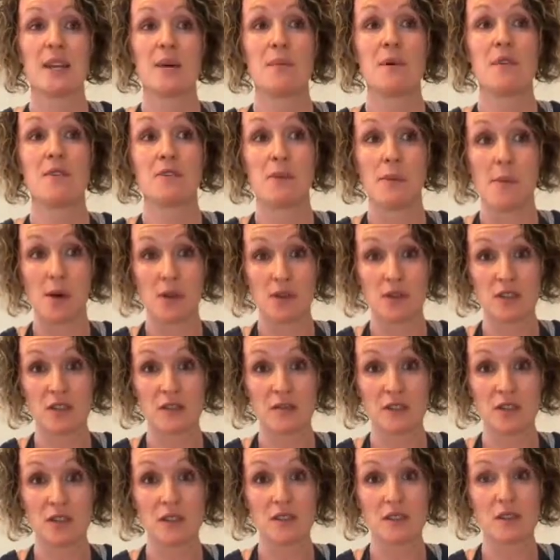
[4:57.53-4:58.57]
but for most
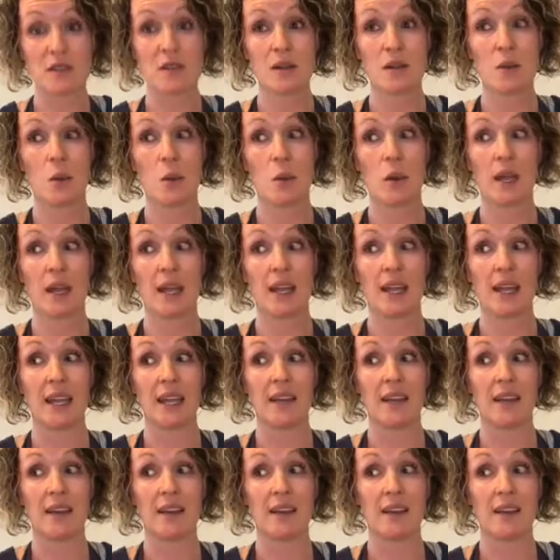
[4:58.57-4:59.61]
of us,
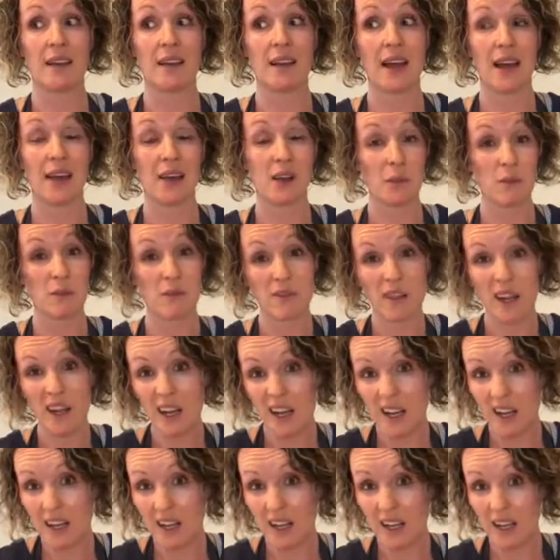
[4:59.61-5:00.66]
we end up
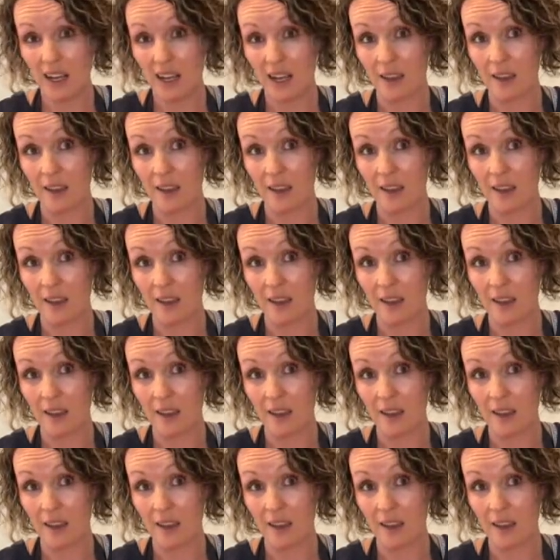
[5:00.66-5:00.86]
failing,